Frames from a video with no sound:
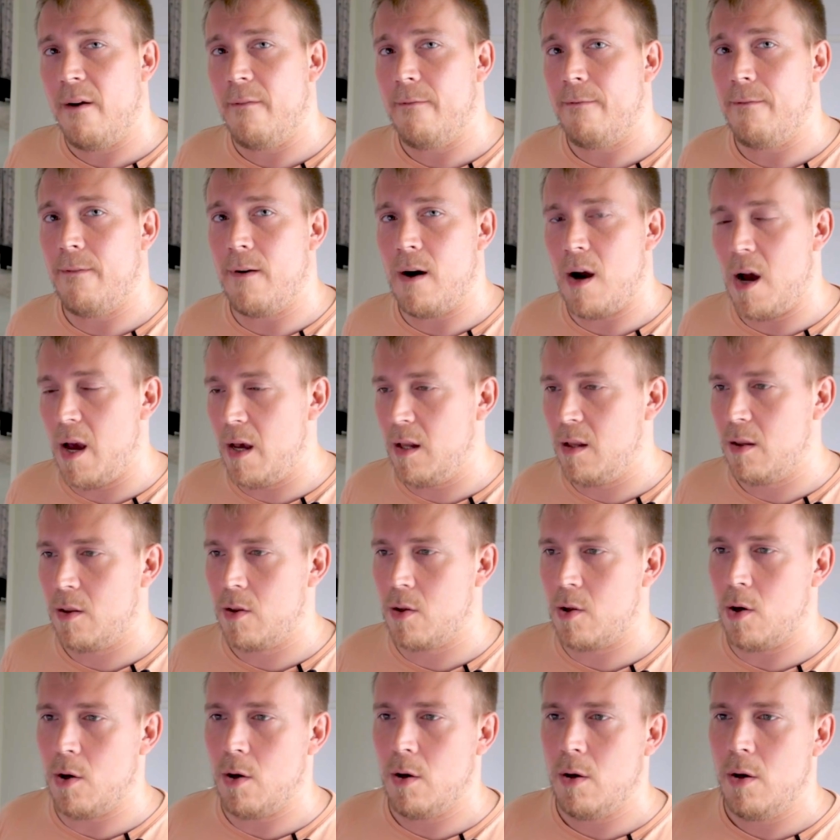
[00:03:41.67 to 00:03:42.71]
Find
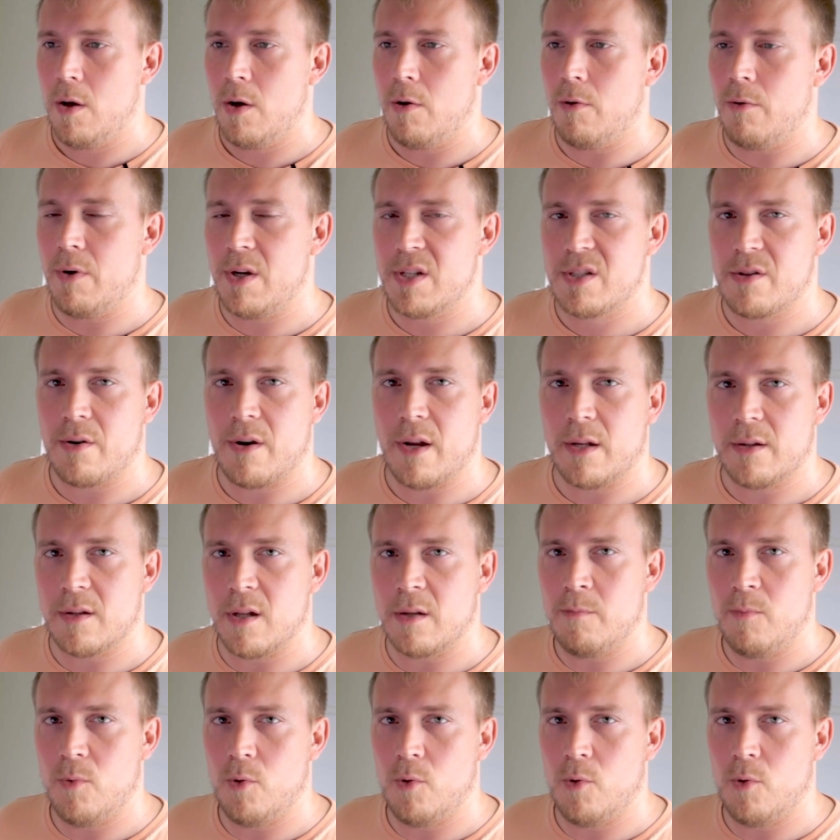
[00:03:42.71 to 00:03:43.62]
the restricted